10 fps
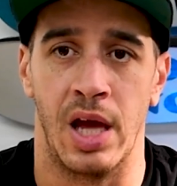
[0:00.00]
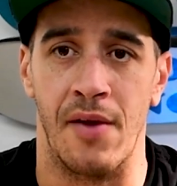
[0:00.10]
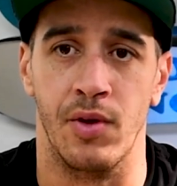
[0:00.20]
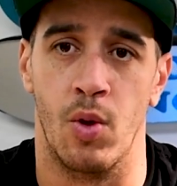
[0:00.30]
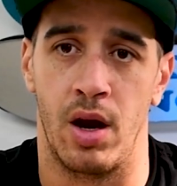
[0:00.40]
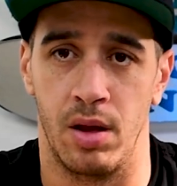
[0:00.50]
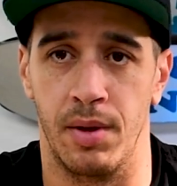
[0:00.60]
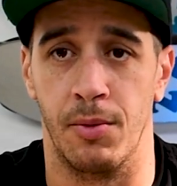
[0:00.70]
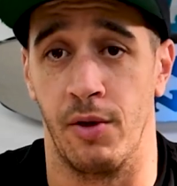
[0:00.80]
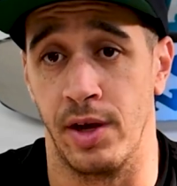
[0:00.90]
If you want a little
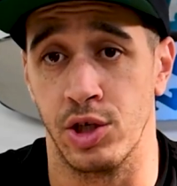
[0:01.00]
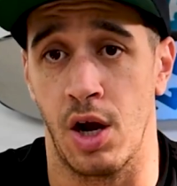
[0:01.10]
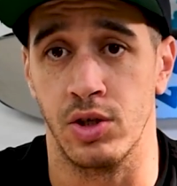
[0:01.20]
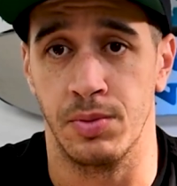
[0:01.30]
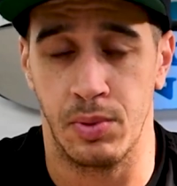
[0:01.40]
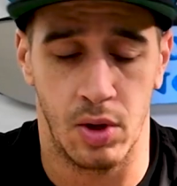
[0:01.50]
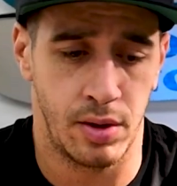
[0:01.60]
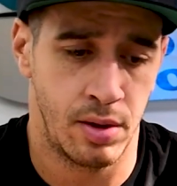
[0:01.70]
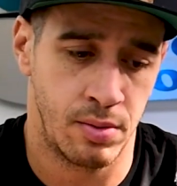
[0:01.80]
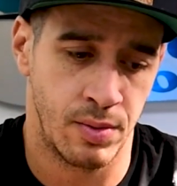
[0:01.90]
bit more of a charging
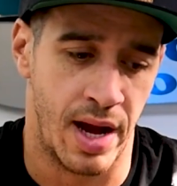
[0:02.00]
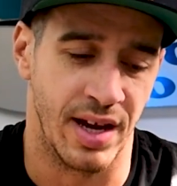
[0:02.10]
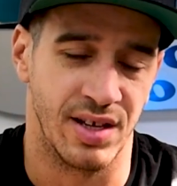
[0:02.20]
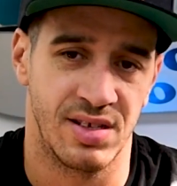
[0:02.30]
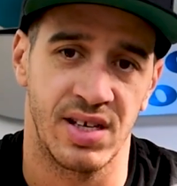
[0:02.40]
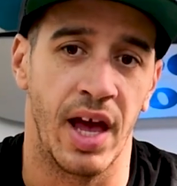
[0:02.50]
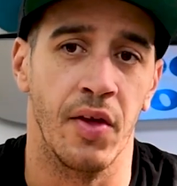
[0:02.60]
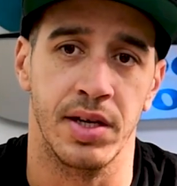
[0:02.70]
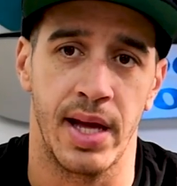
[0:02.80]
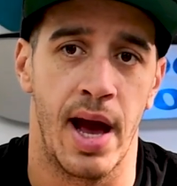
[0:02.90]
board, kind of
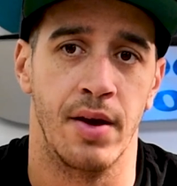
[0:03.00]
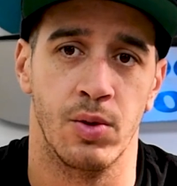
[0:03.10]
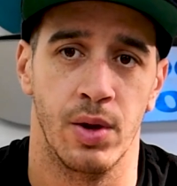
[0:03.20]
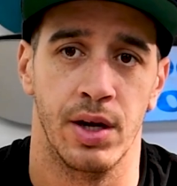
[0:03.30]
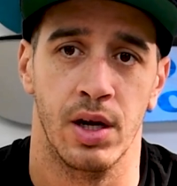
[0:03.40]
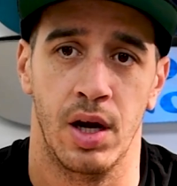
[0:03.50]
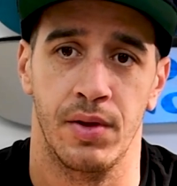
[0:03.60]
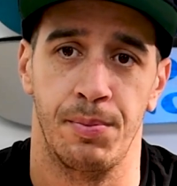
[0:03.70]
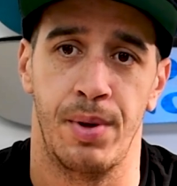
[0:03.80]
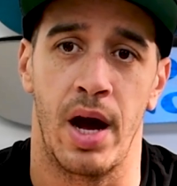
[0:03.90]
scale it down to where you're on
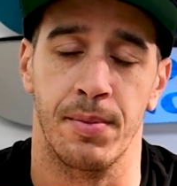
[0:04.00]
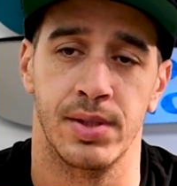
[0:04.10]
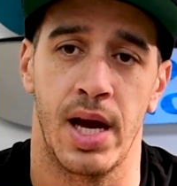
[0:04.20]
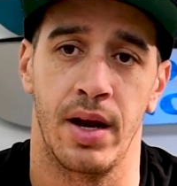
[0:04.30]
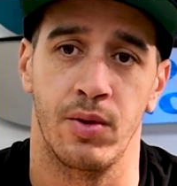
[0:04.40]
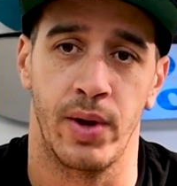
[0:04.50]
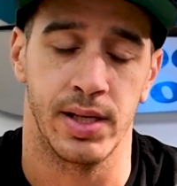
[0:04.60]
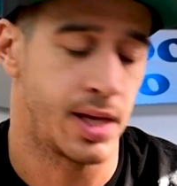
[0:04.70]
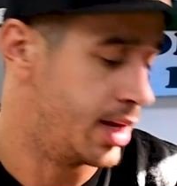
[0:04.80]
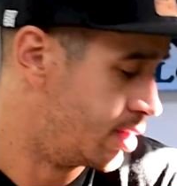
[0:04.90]
the bottom side of the
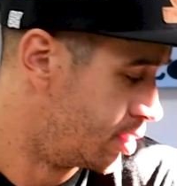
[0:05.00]
weight scale.